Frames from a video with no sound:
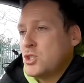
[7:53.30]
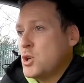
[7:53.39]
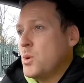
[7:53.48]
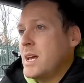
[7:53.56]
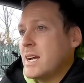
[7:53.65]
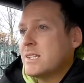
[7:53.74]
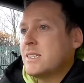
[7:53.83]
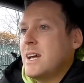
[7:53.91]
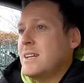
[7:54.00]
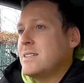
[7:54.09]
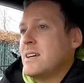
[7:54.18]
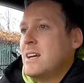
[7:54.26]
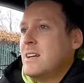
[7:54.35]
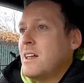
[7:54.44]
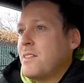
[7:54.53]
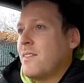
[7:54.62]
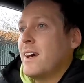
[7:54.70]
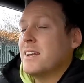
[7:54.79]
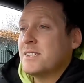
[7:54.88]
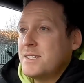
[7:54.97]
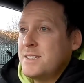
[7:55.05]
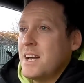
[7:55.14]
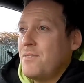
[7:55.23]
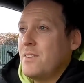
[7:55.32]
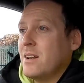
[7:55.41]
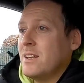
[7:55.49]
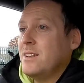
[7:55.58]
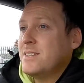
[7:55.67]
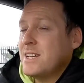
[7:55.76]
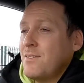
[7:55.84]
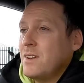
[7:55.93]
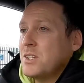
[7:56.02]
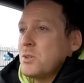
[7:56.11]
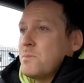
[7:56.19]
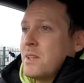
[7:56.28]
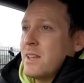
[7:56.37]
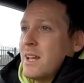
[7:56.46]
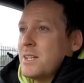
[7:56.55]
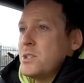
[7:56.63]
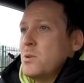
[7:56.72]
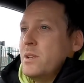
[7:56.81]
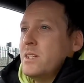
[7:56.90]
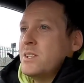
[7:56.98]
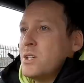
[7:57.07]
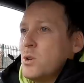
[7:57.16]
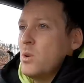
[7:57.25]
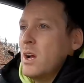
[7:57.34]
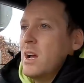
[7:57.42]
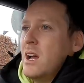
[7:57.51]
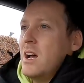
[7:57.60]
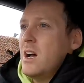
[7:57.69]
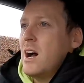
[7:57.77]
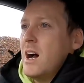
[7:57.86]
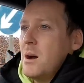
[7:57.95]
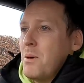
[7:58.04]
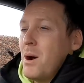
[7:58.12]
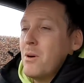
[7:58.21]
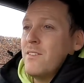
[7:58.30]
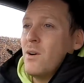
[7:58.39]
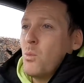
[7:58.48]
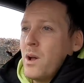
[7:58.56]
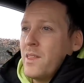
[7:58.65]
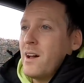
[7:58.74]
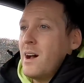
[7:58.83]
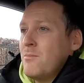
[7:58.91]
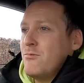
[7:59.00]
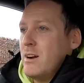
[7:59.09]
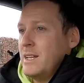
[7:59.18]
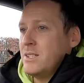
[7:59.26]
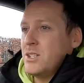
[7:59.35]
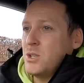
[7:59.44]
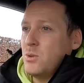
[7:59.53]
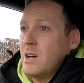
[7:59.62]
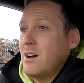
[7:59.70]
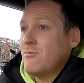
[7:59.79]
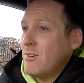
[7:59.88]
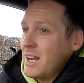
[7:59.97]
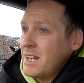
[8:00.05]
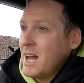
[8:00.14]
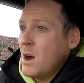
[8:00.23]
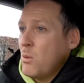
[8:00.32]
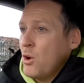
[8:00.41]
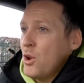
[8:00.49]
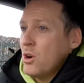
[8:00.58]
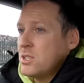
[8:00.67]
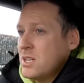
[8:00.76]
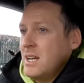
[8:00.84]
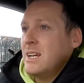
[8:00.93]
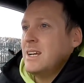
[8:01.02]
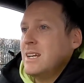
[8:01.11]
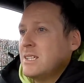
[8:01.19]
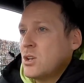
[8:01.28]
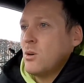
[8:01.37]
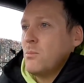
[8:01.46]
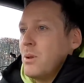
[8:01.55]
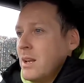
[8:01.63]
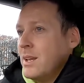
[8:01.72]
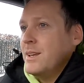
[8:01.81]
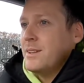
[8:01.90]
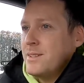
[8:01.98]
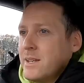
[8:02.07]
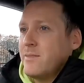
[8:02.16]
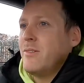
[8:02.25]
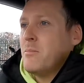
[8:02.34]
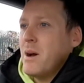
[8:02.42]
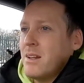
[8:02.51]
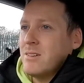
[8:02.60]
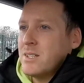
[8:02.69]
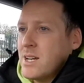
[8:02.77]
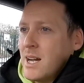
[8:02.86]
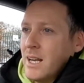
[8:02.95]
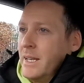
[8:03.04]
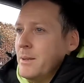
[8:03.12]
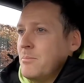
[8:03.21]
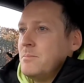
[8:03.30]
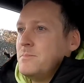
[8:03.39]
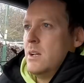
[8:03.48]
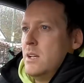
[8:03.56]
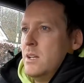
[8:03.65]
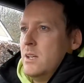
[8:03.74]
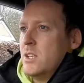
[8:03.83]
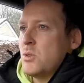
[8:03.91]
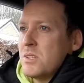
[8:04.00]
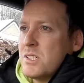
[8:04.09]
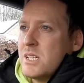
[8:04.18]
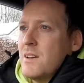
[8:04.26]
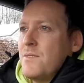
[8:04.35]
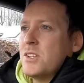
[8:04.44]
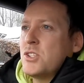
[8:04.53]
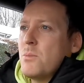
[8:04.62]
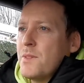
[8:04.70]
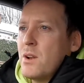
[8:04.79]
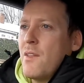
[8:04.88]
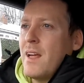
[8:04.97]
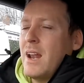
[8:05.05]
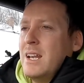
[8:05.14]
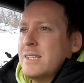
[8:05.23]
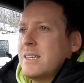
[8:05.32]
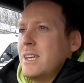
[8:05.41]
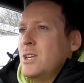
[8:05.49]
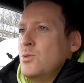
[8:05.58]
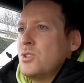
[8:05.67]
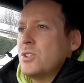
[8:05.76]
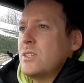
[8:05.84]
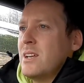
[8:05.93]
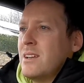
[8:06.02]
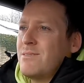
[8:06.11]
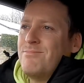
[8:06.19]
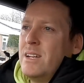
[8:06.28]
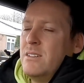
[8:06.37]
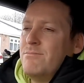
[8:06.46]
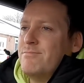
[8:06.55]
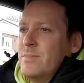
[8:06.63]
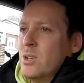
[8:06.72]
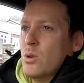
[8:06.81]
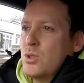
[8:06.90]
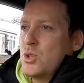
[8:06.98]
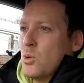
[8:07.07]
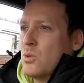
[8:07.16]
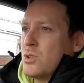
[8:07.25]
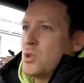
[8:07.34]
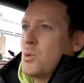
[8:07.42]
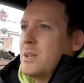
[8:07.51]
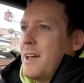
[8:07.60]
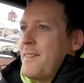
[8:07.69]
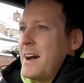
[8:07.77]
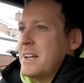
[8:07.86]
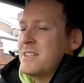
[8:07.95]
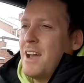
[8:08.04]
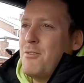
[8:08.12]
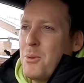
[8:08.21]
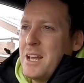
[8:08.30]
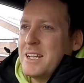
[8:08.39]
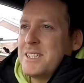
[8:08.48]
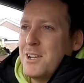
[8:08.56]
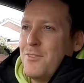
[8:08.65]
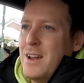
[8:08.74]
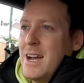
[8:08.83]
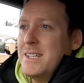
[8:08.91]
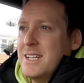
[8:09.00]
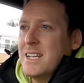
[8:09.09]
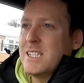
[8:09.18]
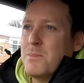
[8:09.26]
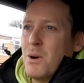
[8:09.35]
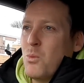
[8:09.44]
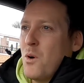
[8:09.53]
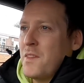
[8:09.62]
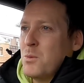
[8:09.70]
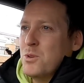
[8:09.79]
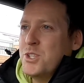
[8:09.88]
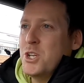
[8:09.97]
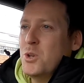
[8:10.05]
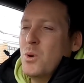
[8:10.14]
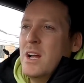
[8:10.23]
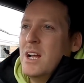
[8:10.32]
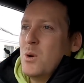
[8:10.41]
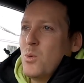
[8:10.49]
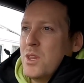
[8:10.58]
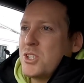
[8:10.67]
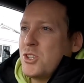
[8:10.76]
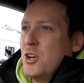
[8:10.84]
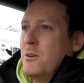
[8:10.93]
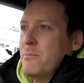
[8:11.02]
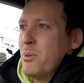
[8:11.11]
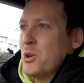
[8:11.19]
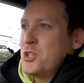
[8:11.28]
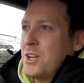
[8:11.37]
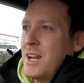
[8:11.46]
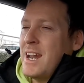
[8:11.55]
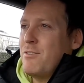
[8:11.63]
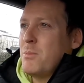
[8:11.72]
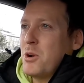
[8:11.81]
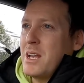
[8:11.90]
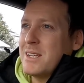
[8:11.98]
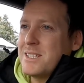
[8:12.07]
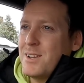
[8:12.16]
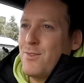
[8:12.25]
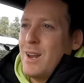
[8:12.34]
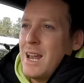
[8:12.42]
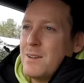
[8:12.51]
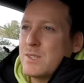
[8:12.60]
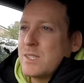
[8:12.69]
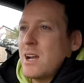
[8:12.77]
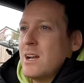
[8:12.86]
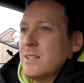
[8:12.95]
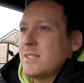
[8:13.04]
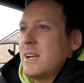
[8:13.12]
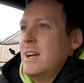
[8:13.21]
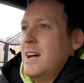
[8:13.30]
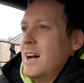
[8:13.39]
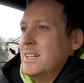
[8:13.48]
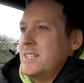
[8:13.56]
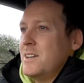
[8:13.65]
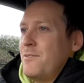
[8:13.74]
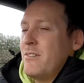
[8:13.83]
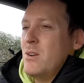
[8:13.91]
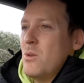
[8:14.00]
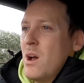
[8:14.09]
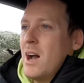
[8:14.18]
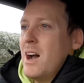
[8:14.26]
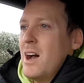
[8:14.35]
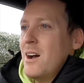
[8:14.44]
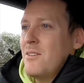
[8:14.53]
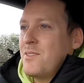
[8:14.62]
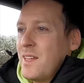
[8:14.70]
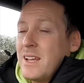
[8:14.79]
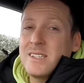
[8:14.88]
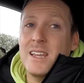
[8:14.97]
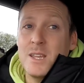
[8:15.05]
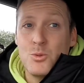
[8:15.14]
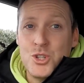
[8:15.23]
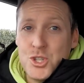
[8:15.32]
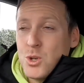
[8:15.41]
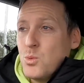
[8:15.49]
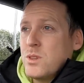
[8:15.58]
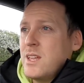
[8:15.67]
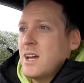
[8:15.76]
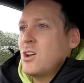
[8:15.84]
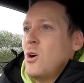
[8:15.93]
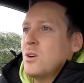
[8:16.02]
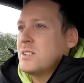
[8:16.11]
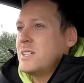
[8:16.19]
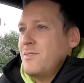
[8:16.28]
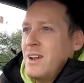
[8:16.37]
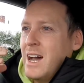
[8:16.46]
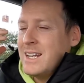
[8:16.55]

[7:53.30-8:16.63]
To an extent, I think that is definitely something that I do need to do. However, whether I'm ready to do that right now or not is a completely different matter entirely. So as I say, if there's something on that list that you just think, no, don't get that. Everybody has different ideas about what they would do with a certain budget, and everybody has different lifestyles and different things that they would do with their cars, and different